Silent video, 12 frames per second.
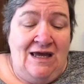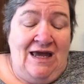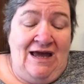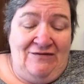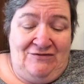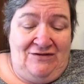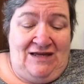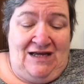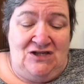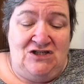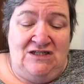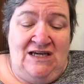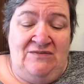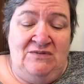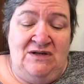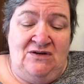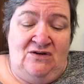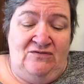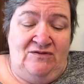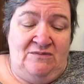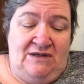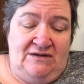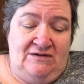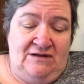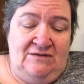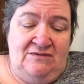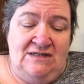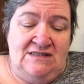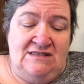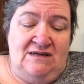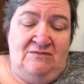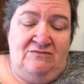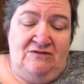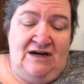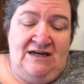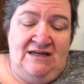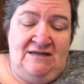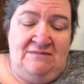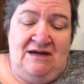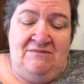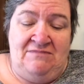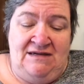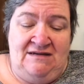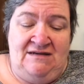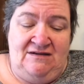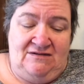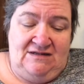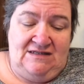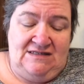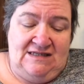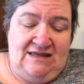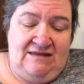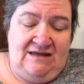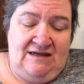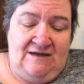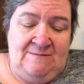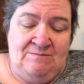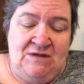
After that, she gave me a note for Mother. It was some writing about baking cookies, I think.